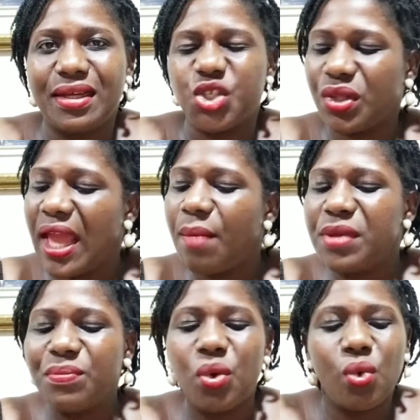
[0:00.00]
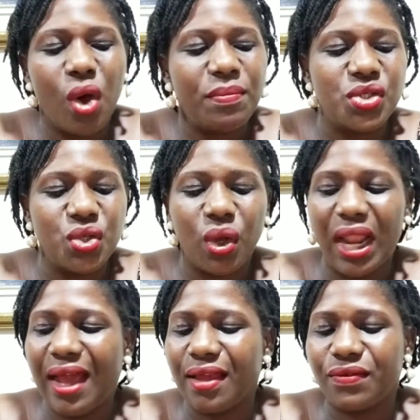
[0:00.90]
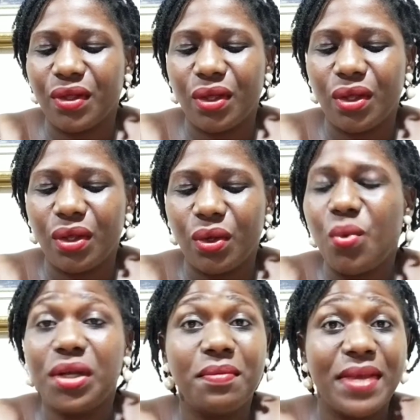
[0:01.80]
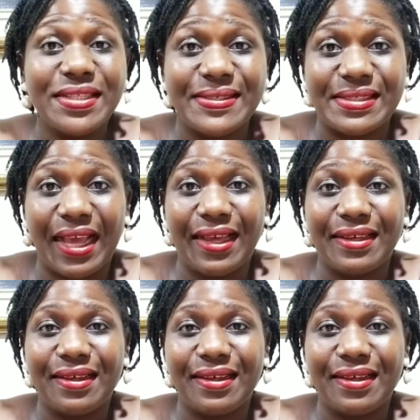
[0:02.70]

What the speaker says: So there are people who come into your life who are not meant to stay,